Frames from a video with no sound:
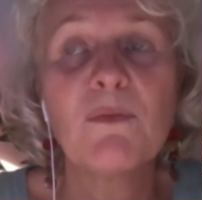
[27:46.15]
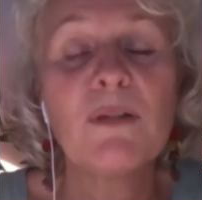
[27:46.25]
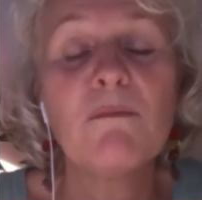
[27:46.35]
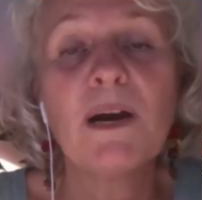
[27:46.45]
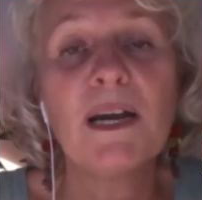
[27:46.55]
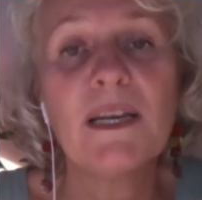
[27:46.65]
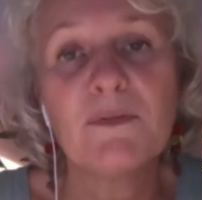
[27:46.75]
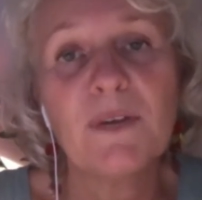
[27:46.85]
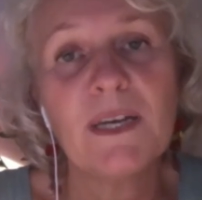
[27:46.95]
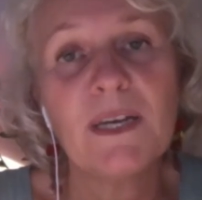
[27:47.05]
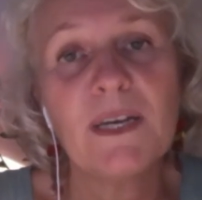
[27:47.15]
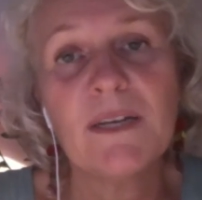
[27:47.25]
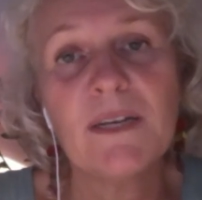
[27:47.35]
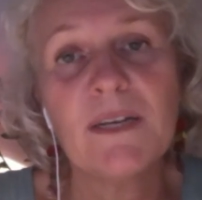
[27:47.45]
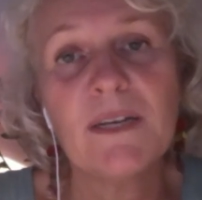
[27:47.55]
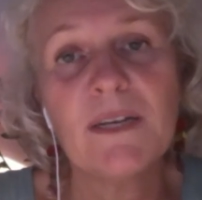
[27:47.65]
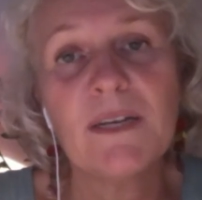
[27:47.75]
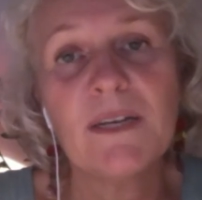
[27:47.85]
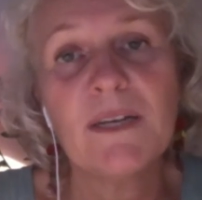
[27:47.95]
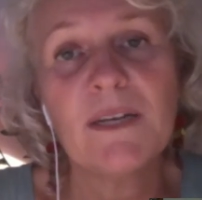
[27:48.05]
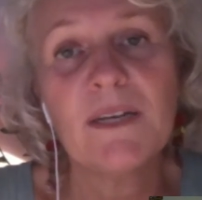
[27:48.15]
will buy right away, but